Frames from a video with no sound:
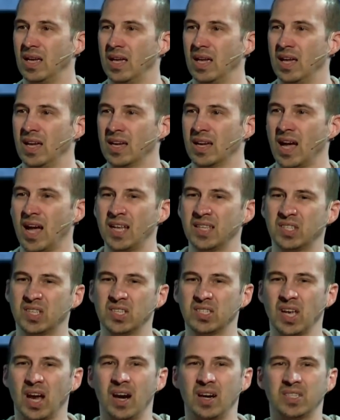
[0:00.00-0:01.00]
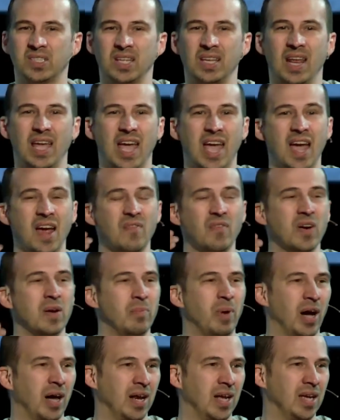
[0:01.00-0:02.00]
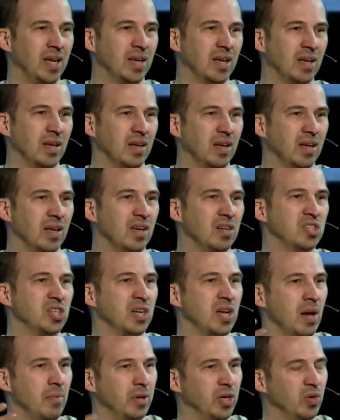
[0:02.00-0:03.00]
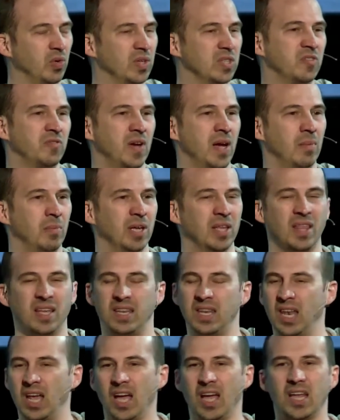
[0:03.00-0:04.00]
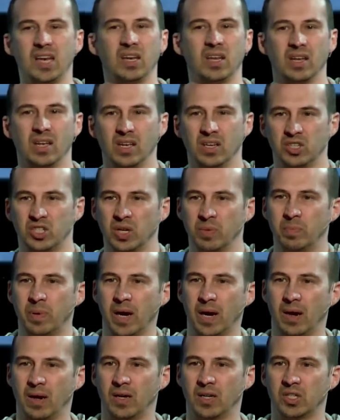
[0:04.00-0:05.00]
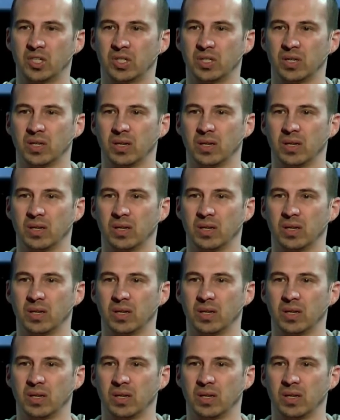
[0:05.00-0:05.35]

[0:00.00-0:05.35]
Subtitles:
And God's desire is that everybody should come into his family, that none should perish,